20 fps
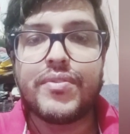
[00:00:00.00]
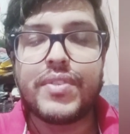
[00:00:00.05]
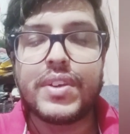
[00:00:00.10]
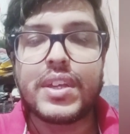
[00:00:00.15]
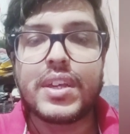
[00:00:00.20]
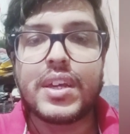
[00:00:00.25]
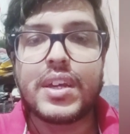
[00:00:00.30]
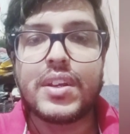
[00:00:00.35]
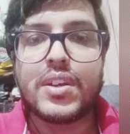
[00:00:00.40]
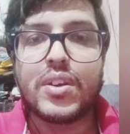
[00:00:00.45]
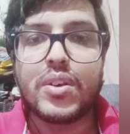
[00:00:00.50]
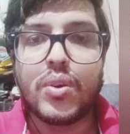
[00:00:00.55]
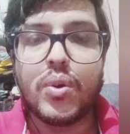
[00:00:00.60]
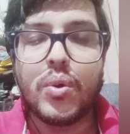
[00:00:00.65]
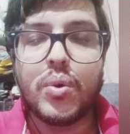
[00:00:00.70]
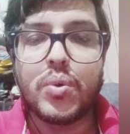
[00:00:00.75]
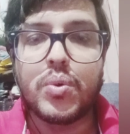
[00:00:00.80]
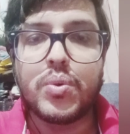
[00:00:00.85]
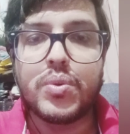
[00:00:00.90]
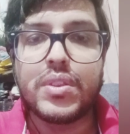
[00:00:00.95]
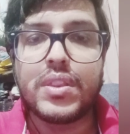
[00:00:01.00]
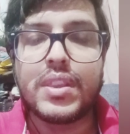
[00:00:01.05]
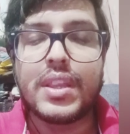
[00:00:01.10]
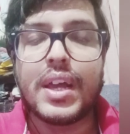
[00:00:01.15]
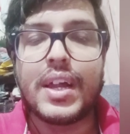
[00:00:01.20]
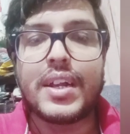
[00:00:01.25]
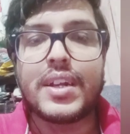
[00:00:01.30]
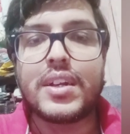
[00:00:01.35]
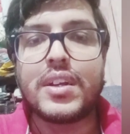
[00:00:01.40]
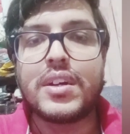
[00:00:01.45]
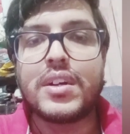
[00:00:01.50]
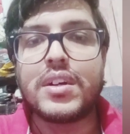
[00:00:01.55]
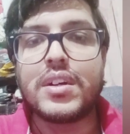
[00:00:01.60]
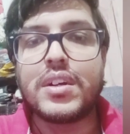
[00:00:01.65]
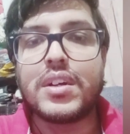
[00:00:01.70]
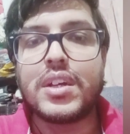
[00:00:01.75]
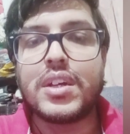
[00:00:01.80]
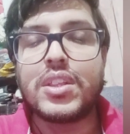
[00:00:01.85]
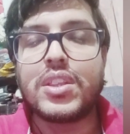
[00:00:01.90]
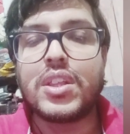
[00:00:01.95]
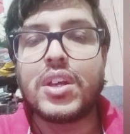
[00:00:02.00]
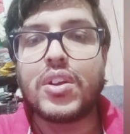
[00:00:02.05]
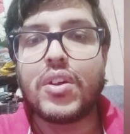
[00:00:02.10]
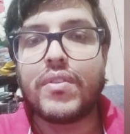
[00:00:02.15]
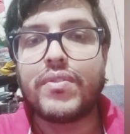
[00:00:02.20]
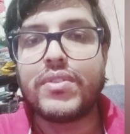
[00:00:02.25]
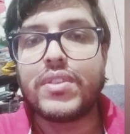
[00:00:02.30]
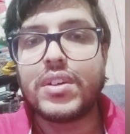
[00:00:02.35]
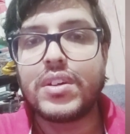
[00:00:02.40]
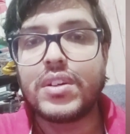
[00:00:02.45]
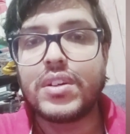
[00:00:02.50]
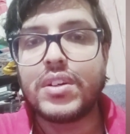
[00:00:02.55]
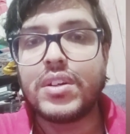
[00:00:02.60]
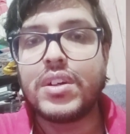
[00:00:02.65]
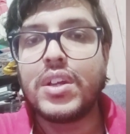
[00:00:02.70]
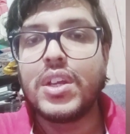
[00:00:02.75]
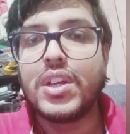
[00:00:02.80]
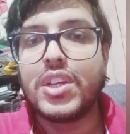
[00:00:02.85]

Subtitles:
we can know that either of the